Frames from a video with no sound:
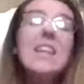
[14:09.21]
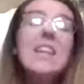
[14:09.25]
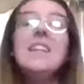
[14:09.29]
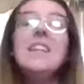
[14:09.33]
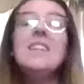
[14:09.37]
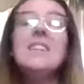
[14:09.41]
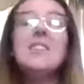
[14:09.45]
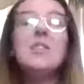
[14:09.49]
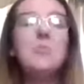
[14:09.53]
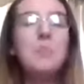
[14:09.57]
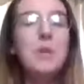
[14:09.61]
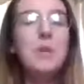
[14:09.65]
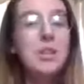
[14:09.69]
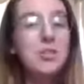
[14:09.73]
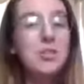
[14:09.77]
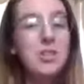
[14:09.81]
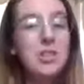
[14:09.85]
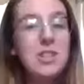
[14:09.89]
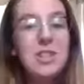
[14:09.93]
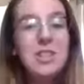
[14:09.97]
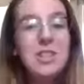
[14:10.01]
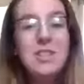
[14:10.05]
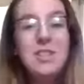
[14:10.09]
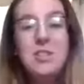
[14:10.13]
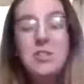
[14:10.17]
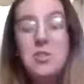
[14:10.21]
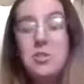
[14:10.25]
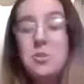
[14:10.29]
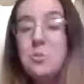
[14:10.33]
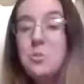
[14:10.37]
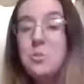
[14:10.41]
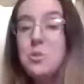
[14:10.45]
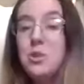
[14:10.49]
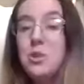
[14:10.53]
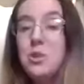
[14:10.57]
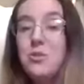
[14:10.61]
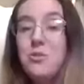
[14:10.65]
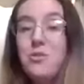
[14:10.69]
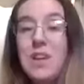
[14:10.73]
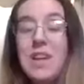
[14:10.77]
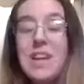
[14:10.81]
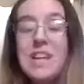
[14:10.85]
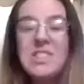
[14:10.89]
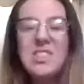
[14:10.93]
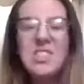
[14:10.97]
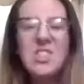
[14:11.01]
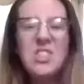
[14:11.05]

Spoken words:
especially in the newborn phase,